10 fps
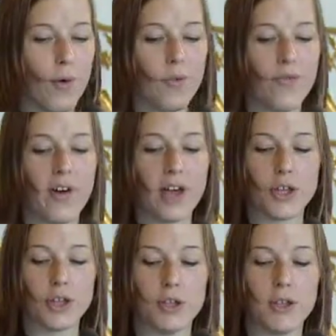
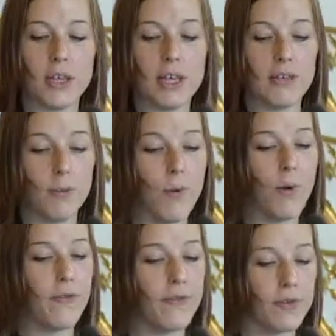olfaction is a
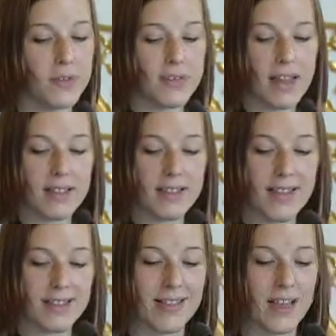powerful sense
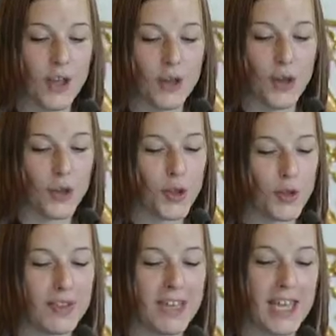that
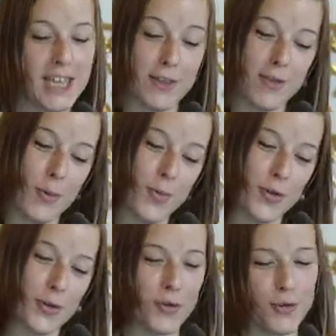touches in
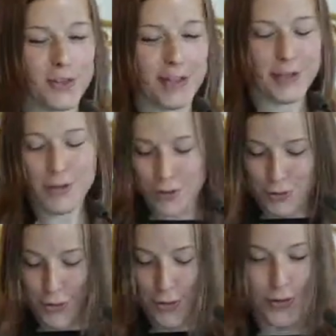subconscious and
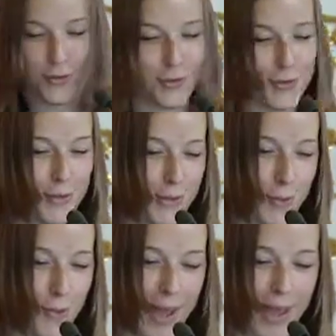non-conscious
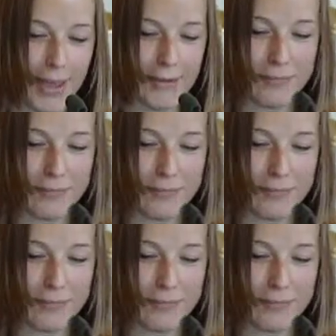way.